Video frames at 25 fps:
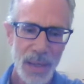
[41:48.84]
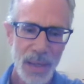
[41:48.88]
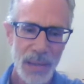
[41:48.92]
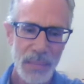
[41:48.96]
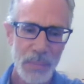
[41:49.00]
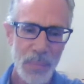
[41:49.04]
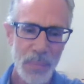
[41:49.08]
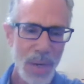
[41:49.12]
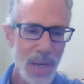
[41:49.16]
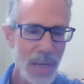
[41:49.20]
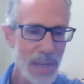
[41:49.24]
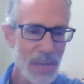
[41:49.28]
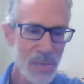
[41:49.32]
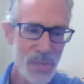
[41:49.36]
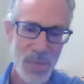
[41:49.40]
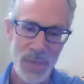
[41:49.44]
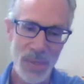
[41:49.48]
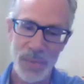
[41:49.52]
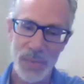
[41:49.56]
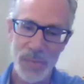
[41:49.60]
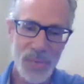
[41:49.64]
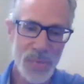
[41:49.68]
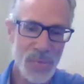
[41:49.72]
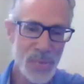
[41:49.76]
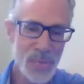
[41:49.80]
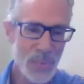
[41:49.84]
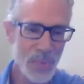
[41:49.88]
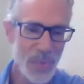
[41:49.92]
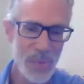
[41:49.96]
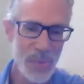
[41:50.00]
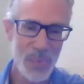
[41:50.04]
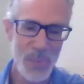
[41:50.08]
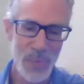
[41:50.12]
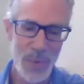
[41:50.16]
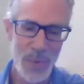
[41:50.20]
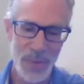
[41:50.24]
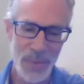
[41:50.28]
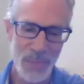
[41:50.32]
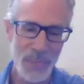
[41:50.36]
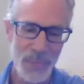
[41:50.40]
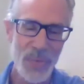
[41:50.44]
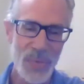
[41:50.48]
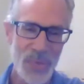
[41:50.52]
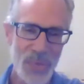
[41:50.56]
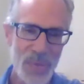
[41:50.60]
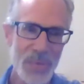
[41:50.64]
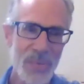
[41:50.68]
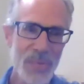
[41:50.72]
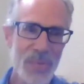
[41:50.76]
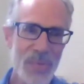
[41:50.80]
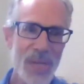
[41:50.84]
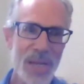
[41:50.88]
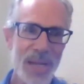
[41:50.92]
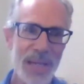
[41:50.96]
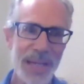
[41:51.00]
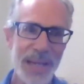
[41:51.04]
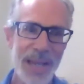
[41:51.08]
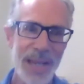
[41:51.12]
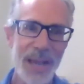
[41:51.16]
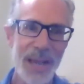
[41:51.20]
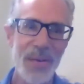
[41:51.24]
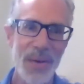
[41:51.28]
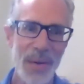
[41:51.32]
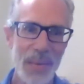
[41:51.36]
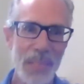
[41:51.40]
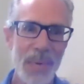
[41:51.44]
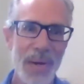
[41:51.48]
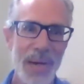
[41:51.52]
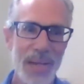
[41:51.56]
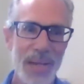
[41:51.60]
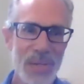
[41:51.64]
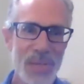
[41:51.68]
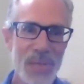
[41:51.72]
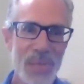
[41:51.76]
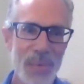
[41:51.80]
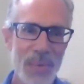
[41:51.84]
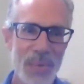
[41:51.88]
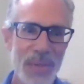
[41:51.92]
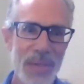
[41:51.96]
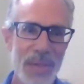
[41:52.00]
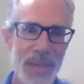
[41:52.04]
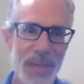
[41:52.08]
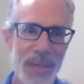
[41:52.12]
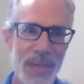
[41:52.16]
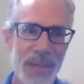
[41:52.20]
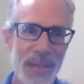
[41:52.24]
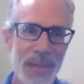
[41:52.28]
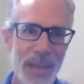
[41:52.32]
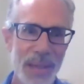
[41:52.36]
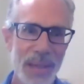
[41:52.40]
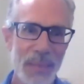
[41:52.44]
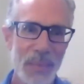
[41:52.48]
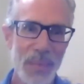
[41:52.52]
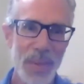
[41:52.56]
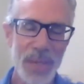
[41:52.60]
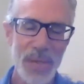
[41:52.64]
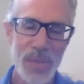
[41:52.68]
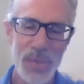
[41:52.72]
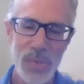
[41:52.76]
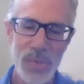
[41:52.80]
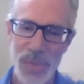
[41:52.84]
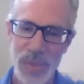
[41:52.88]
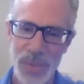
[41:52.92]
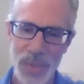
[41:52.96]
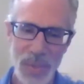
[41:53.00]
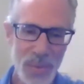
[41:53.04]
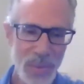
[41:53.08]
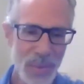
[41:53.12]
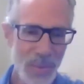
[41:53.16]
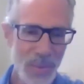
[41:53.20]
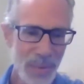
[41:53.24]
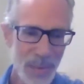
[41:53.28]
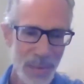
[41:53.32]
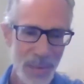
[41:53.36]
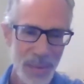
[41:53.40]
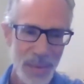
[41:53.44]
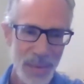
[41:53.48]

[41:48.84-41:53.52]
Brian Jones was one of the first students I encountered at Brazoswood, and we just knew.